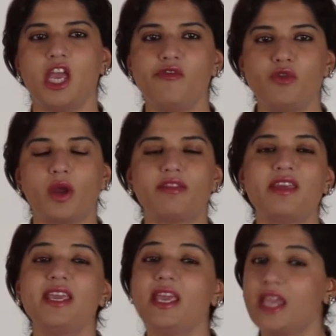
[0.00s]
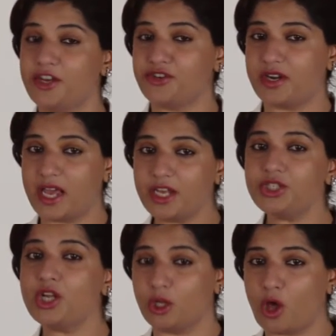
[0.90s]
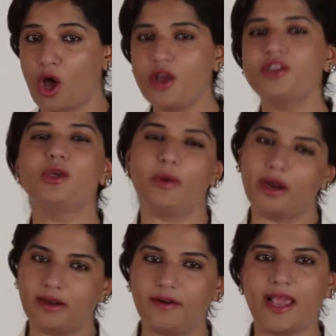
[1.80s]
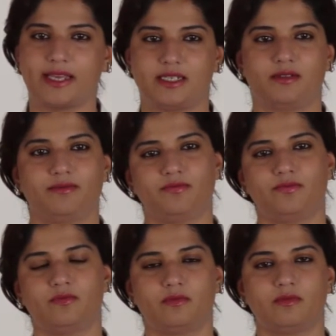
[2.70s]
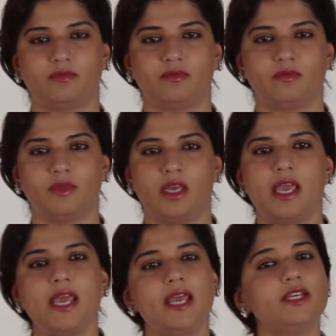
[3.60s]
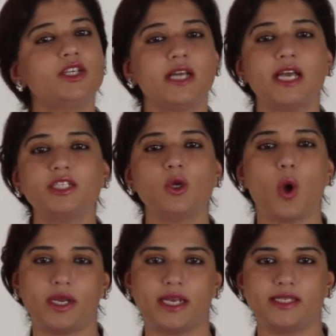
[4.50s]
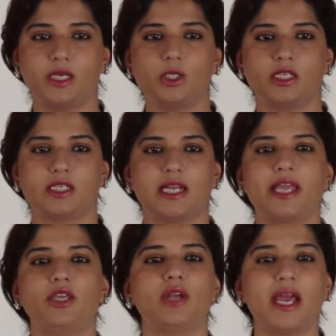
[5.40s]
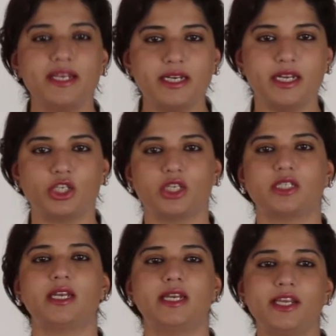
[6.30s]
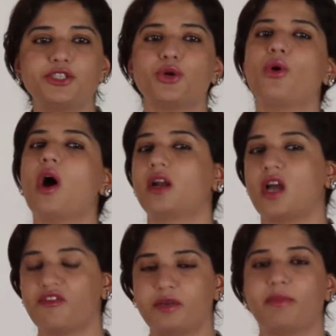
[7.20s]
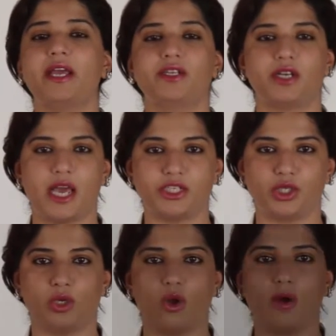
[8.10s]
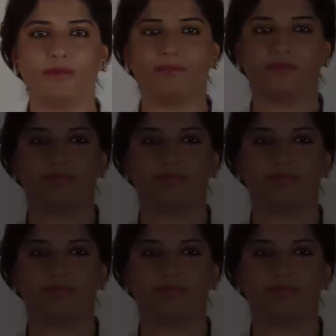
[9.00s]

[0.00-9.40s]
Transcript: If you are thinking international law, you are correct. International organizations like United Nations and NATO are governed by international law.